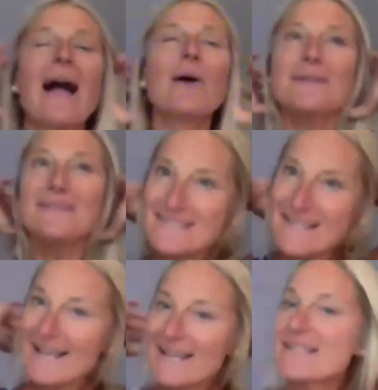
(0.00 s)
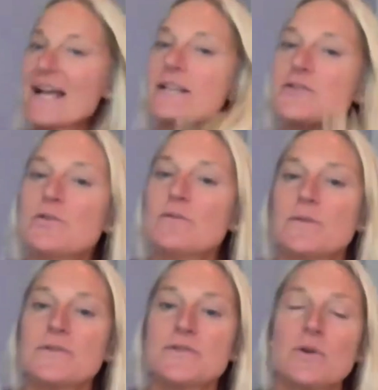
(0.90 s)
I would say it's kind of
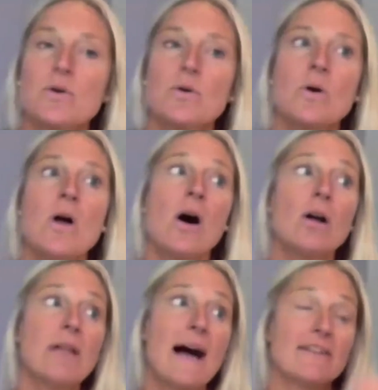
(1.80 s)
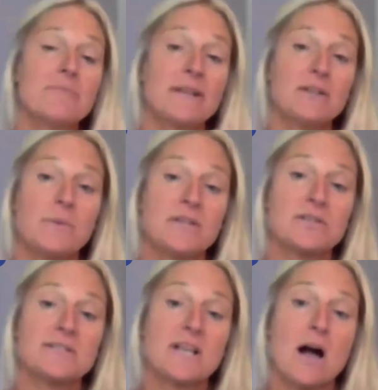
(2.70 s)
twofold. So a lot of my new
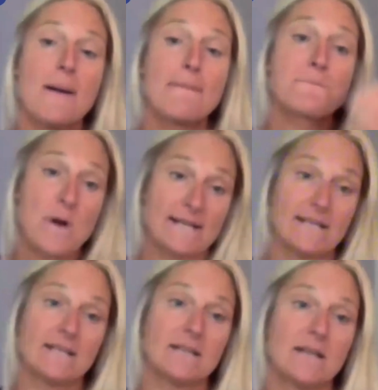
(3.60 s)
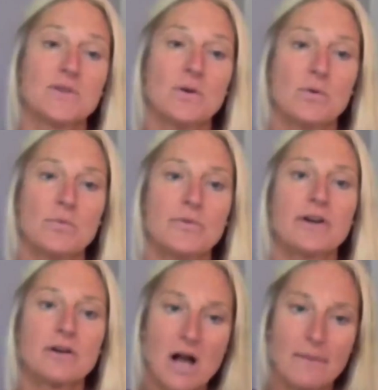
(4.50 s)
patients come pregnant. So
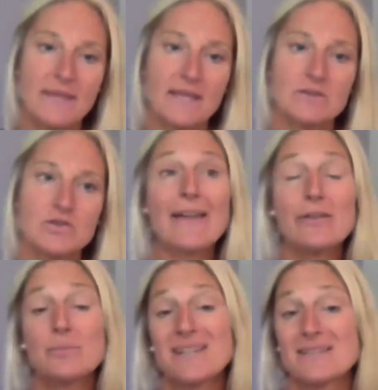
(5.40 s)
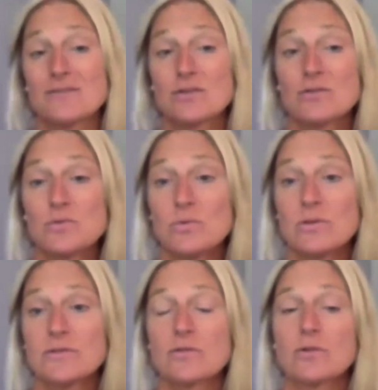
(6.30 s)
they're coming either because their
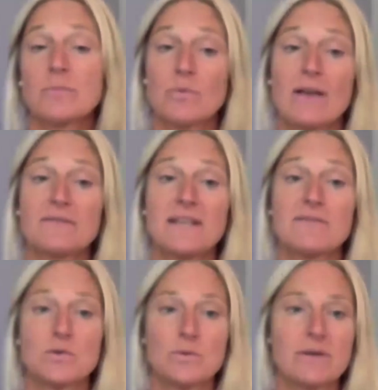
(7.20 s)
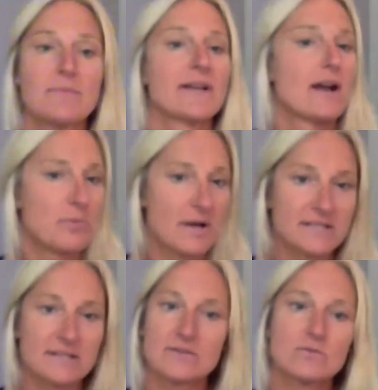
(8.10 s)
doulas or their midwives have told them that
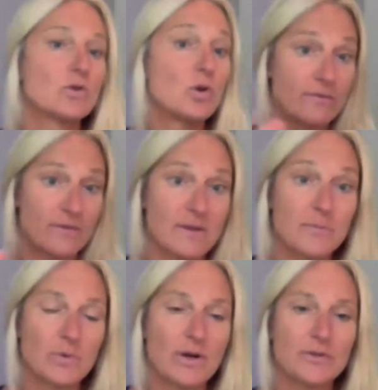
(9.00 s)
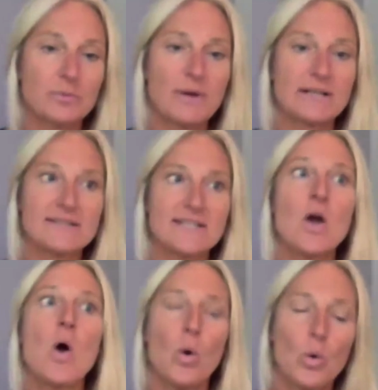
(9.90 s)
chiropractic's good for them throughout their pregnancy,
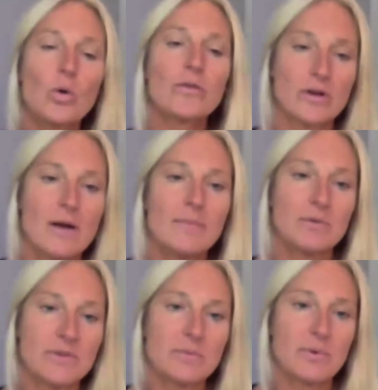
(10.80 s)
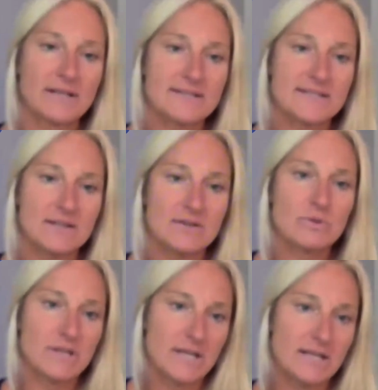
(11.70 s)
or they're coming with a pregnancy
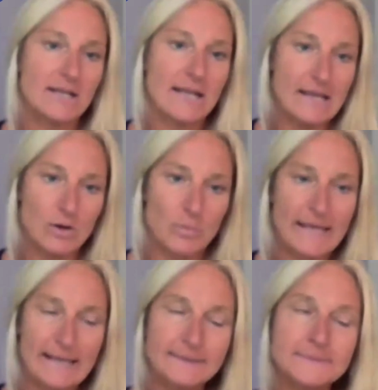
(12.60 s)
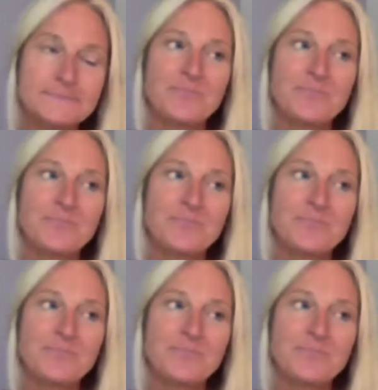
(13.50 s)
related ache or pain.